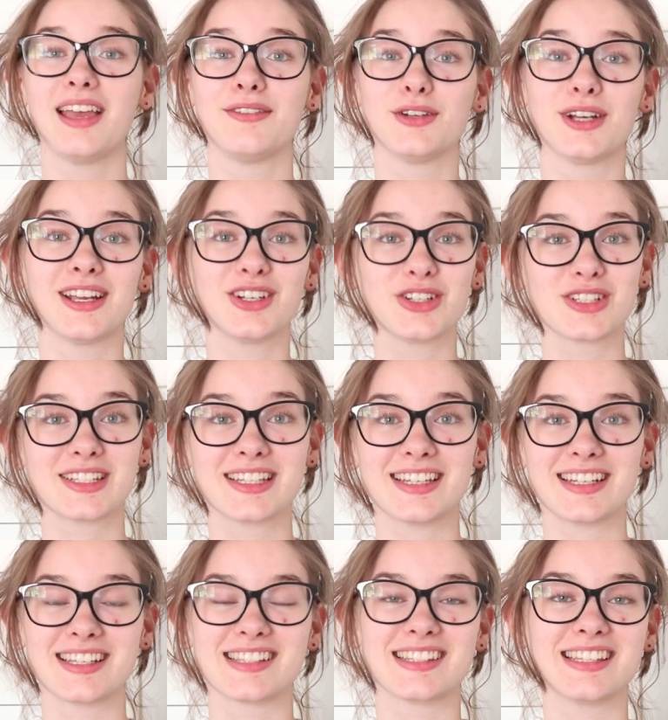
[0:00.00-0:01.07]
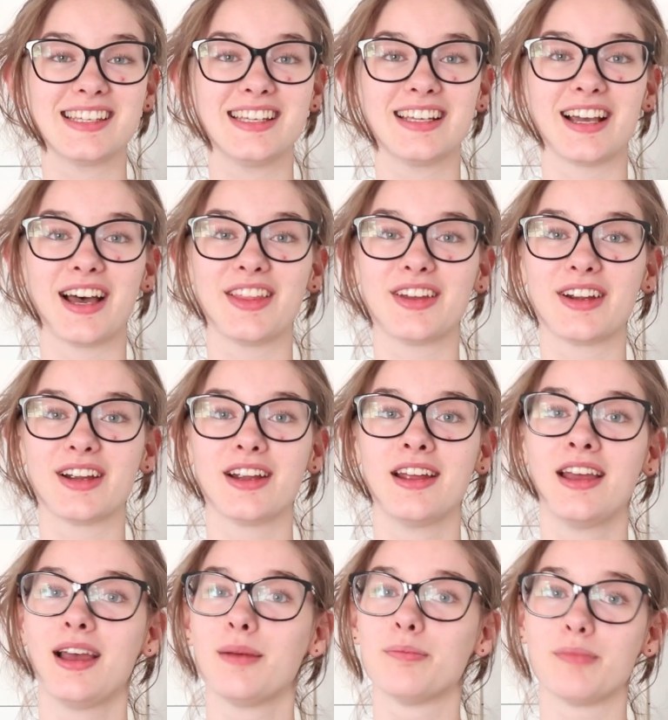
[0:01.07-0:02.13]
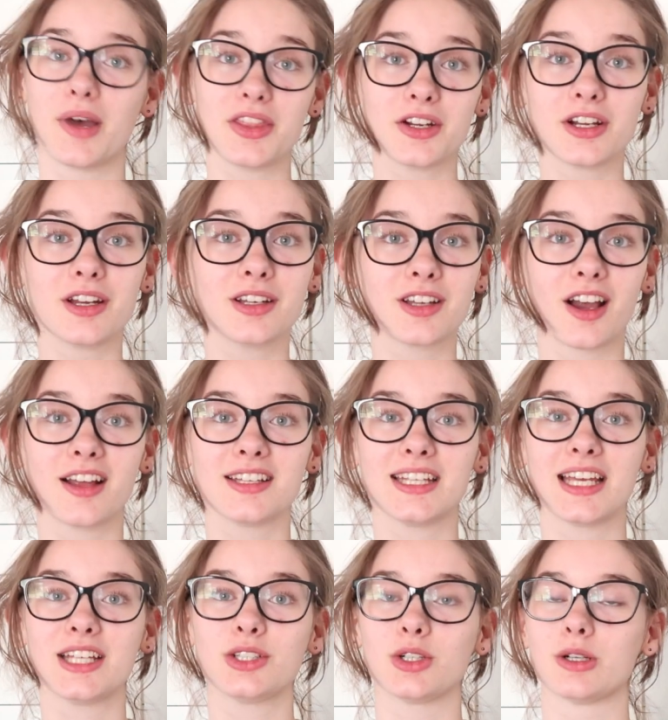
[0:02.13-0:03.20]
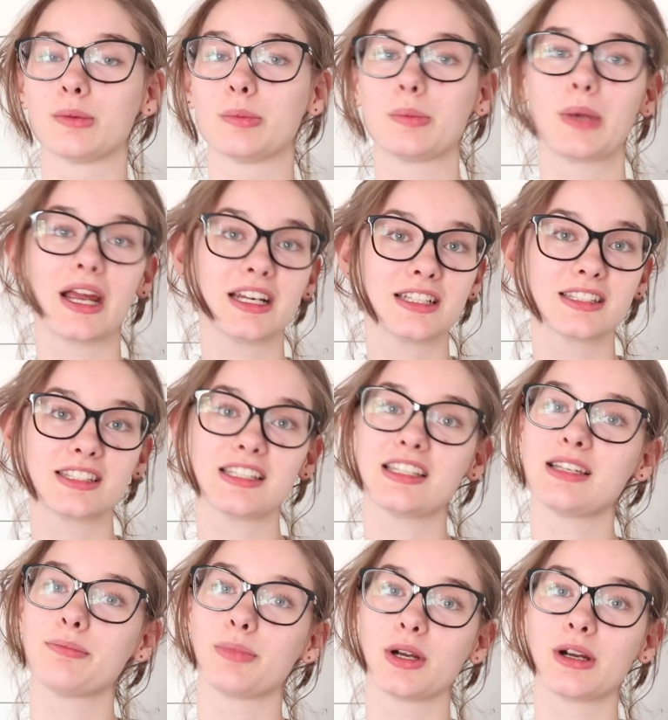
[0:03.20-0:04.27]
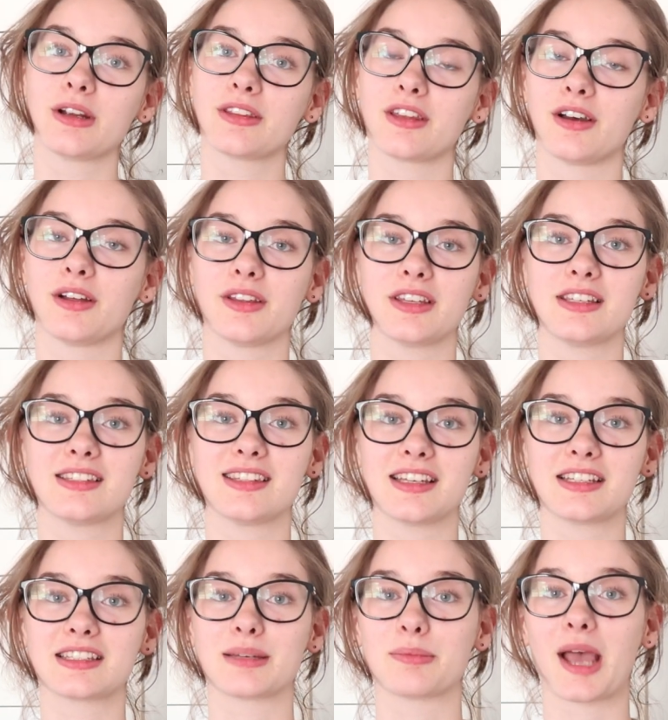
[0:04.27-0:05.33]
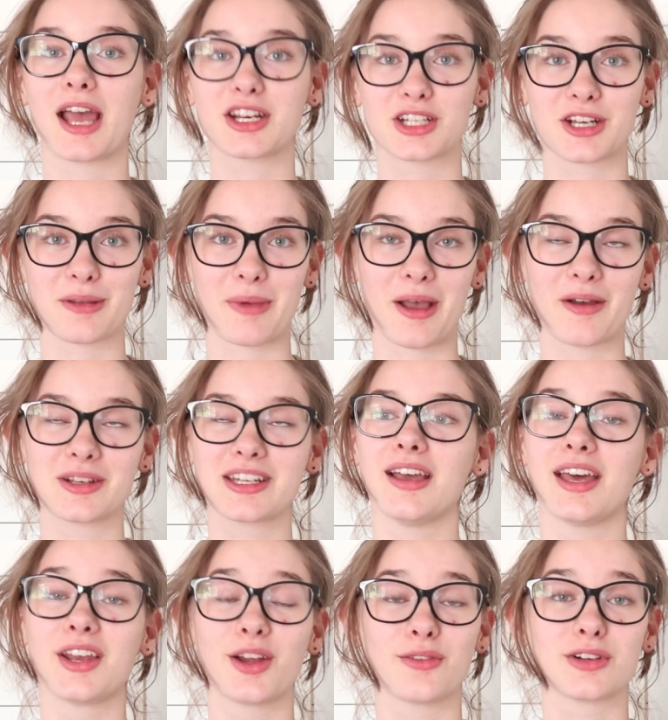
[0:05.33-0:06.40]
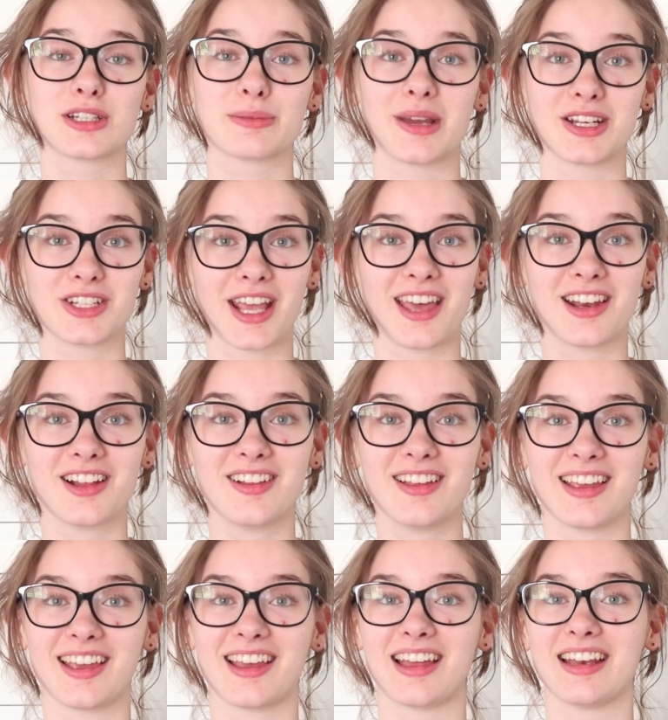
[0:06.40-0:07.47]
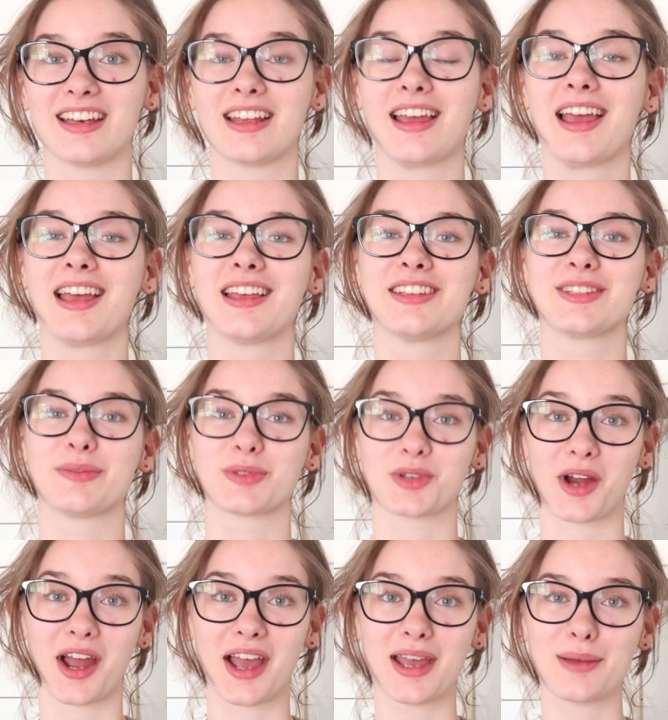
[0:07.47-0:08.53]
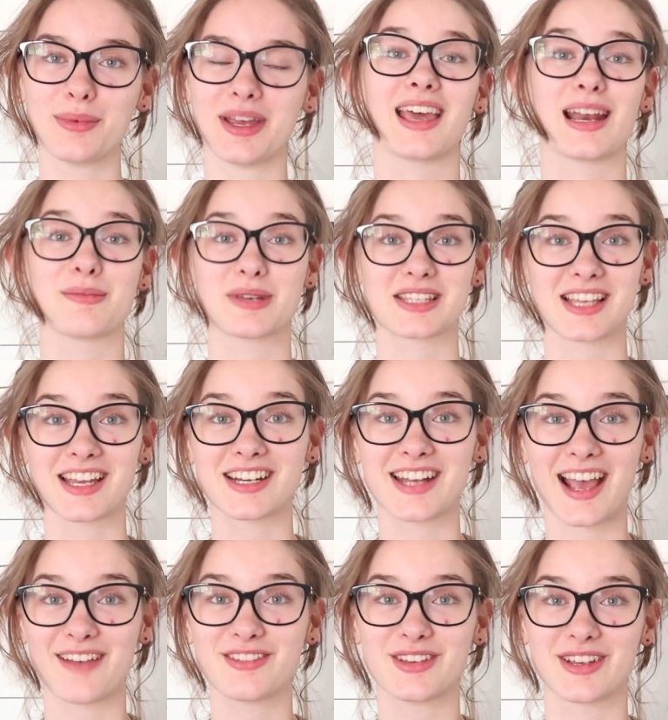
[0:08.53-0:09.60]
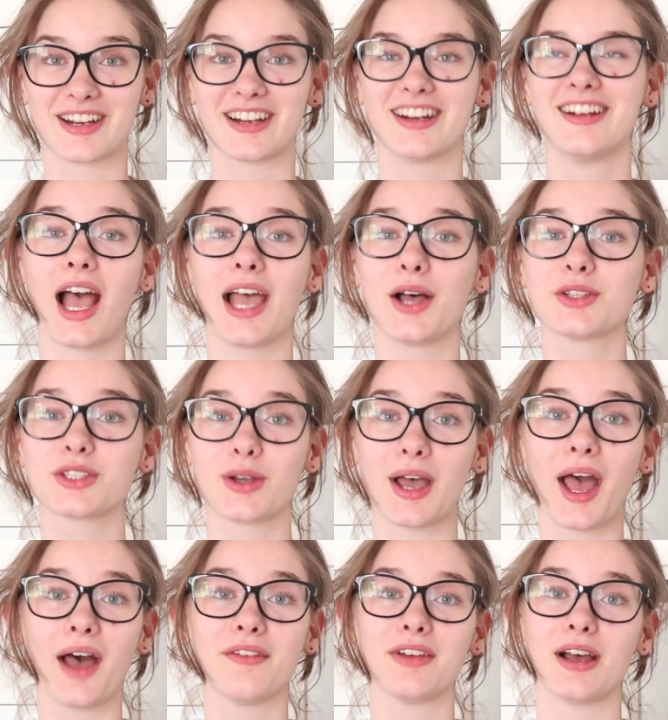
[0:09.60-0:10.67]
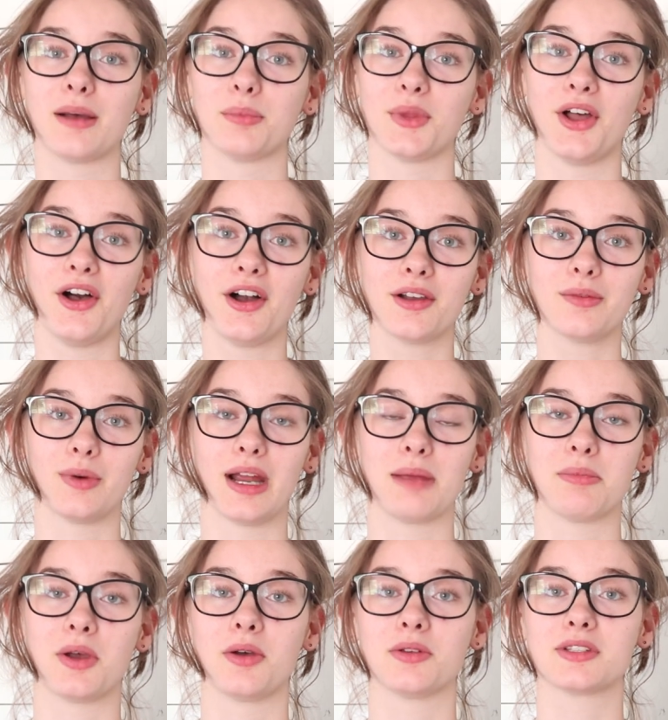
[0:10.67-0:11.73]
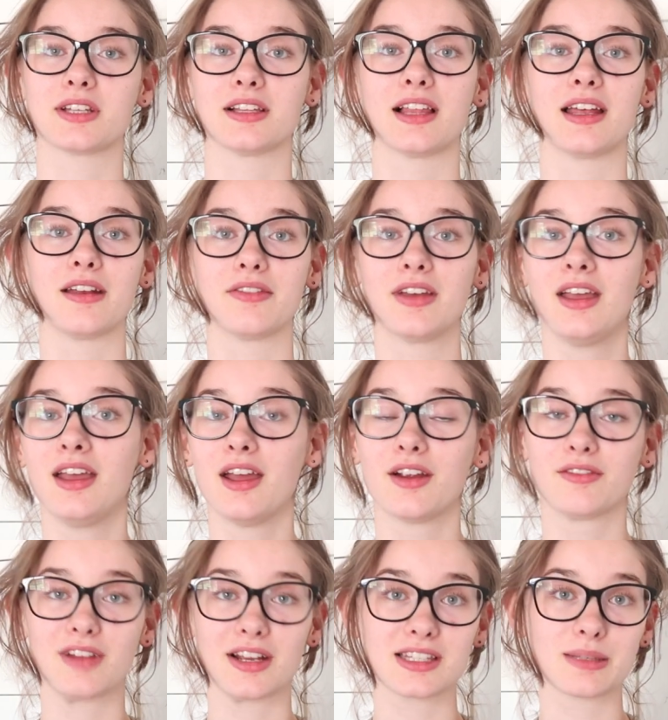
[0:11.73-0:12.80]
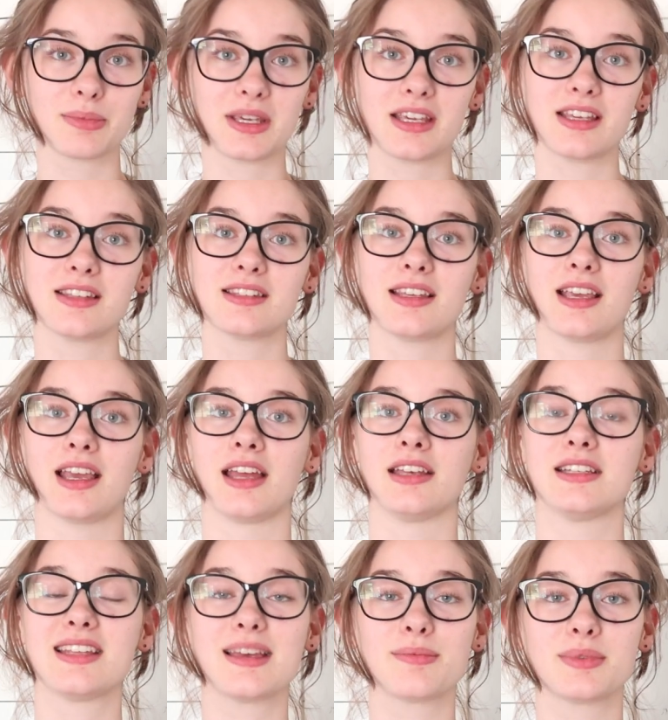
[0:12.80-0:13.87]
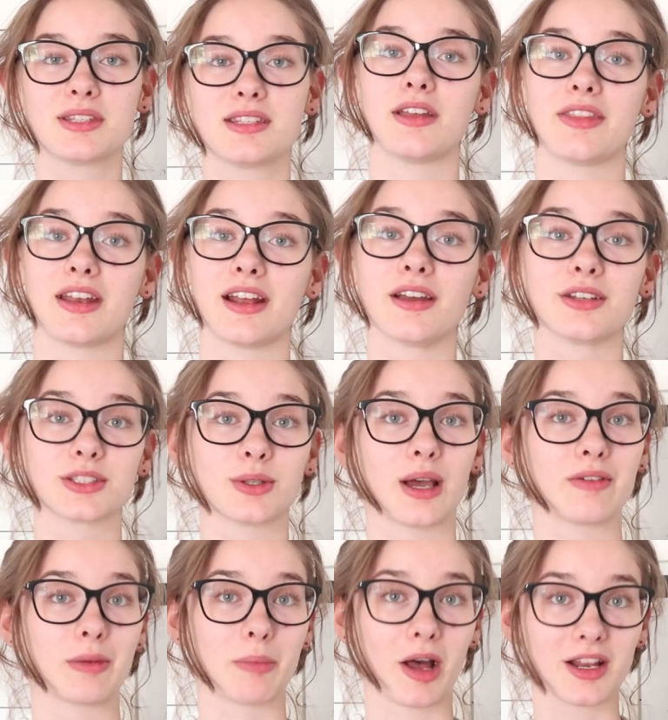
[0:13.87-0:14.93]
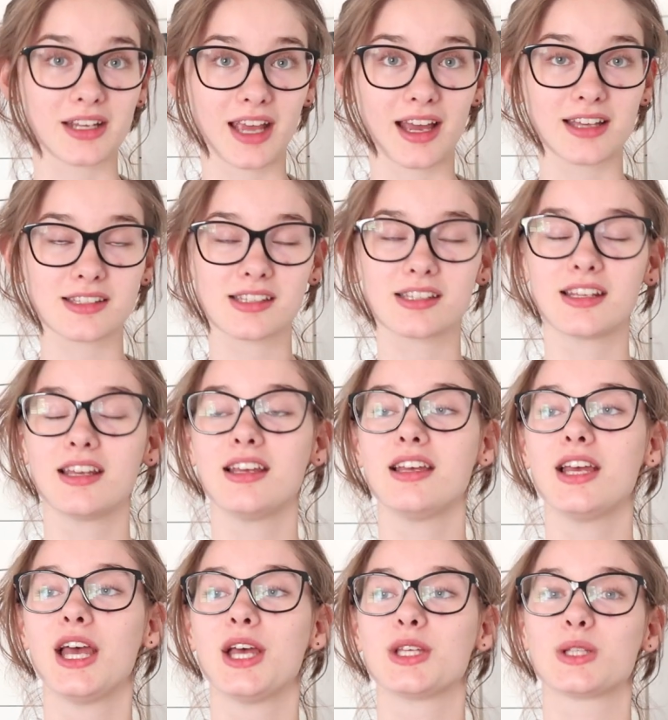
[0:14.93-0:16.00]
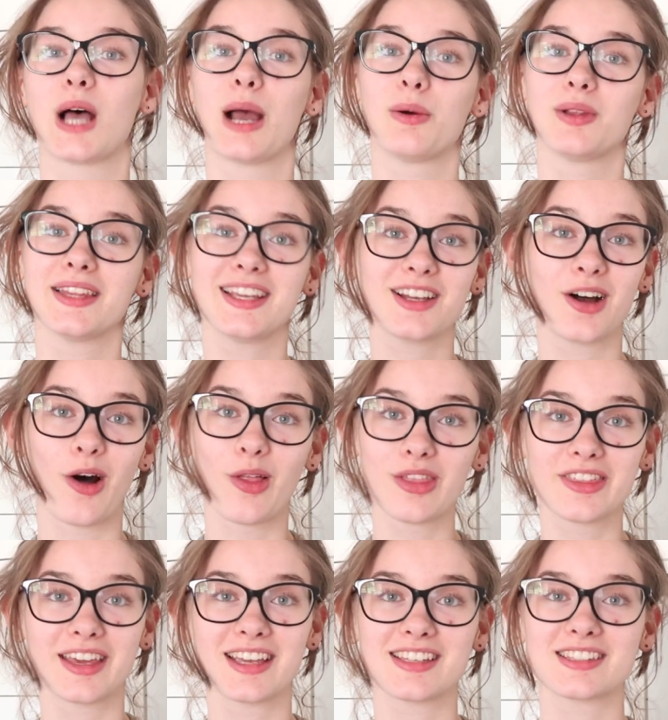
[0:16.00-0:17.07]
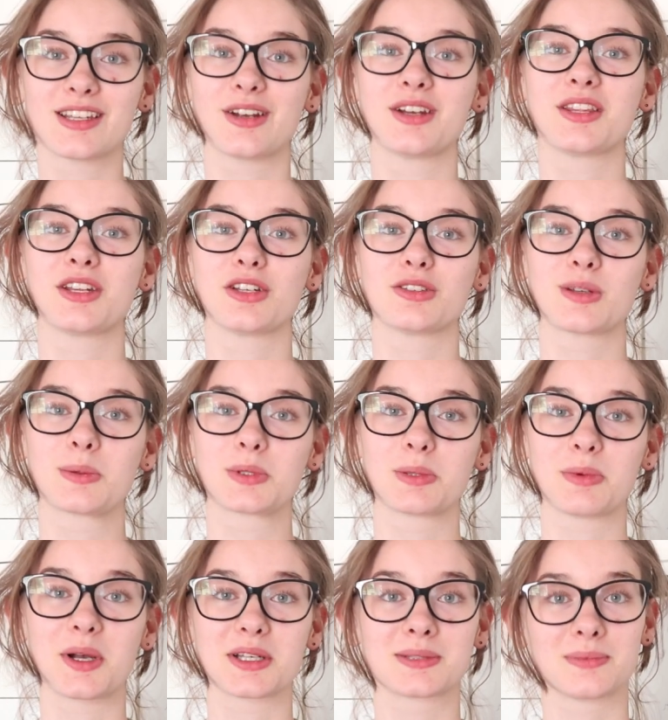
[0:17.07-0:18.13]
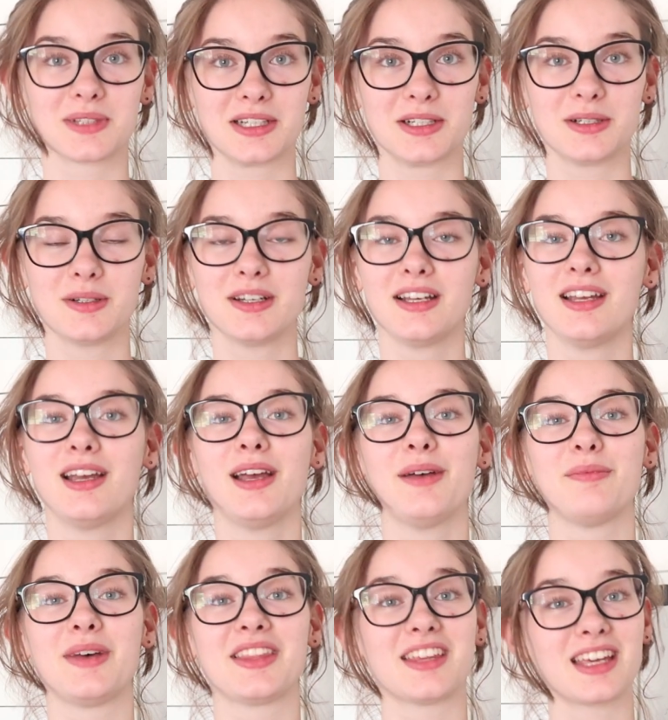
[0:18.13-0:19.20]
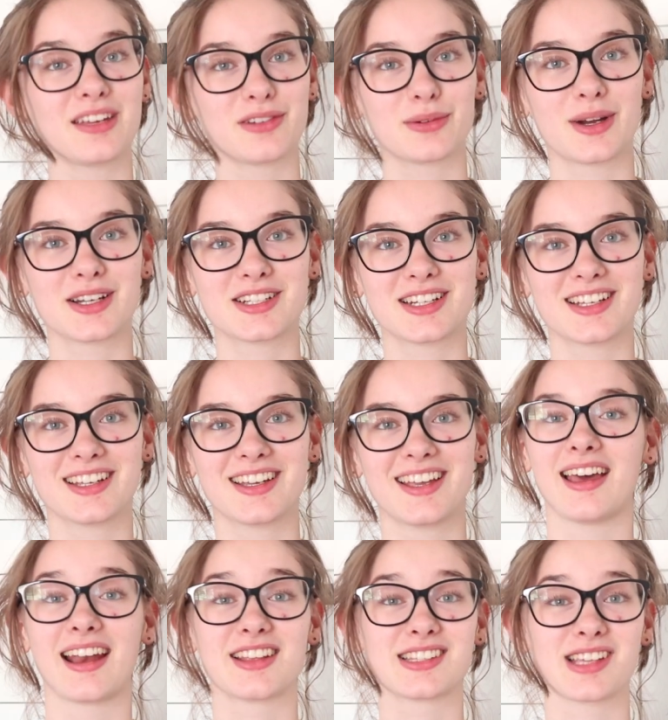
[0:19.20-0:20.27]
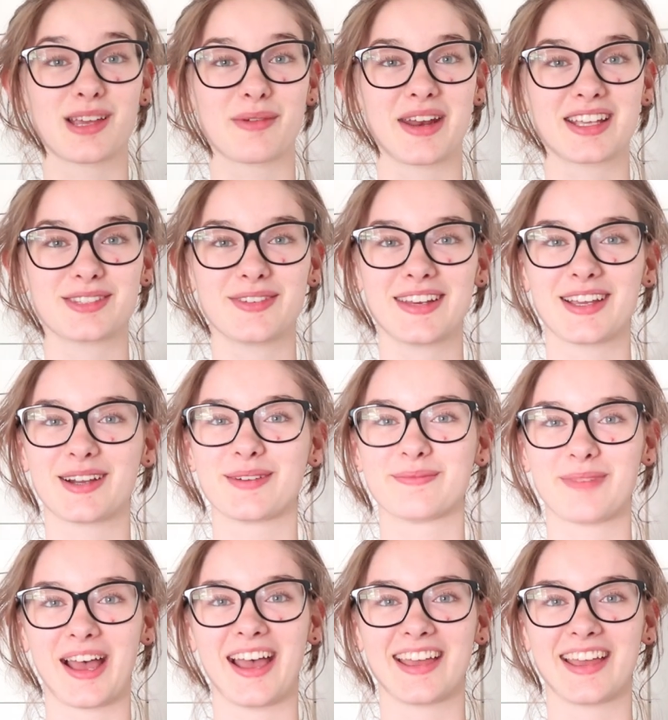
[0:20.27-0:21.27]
If you're interested in seeing other motherhood content or pregnancy, birth, all these things I'm passionate about, head over to my channel and subscribe and I'm excited to have you here. I also have a blog where I post a lot of recipes and tips and then I also have a podcast. So I will link all the things down in the description box below. But thank you for watching and I'll see you in the next video.